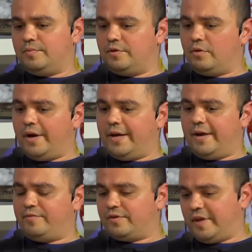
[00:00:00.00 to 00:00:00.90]
You know, I,
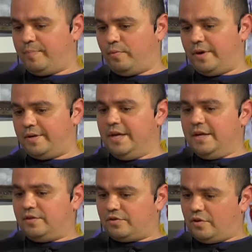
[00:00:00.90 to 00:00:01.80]
I for example, uh,
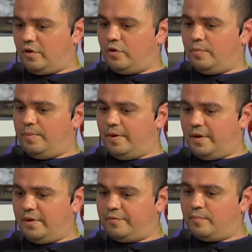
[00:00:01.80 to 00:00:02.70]
there's a herb
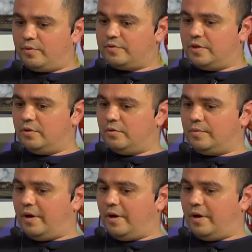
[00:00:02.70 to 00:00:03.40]
uh, from Brazil.